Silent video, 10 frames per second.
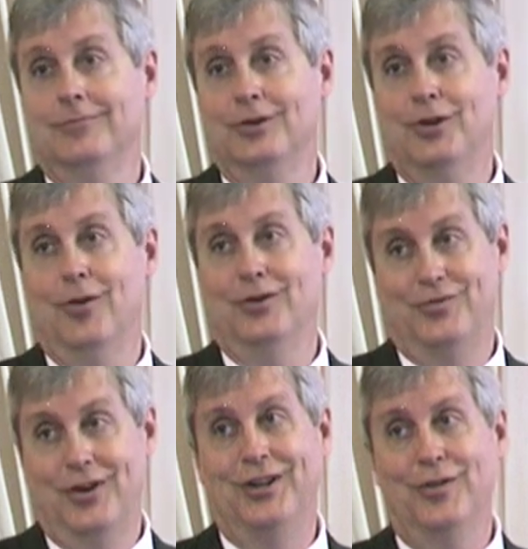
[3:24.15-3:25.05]
So it's
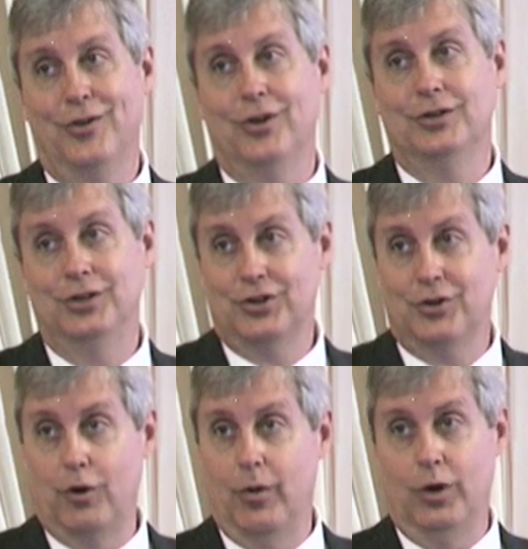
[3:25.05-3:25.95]
very difficult to just
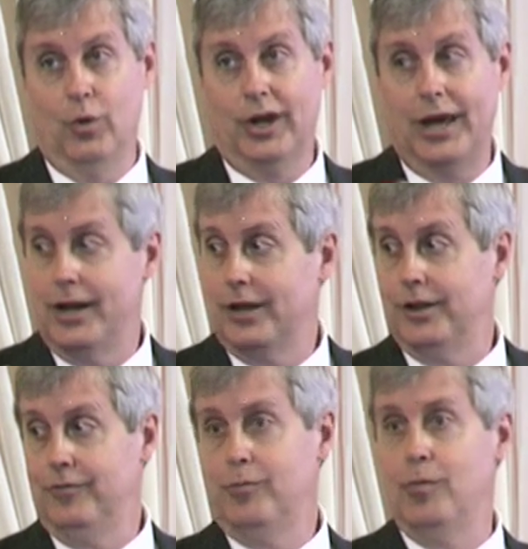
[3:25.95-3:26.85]
grow it
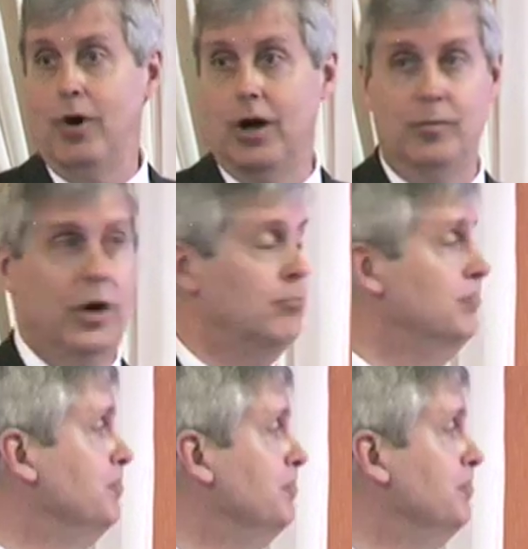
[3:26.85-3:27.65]
organically from the bottom up.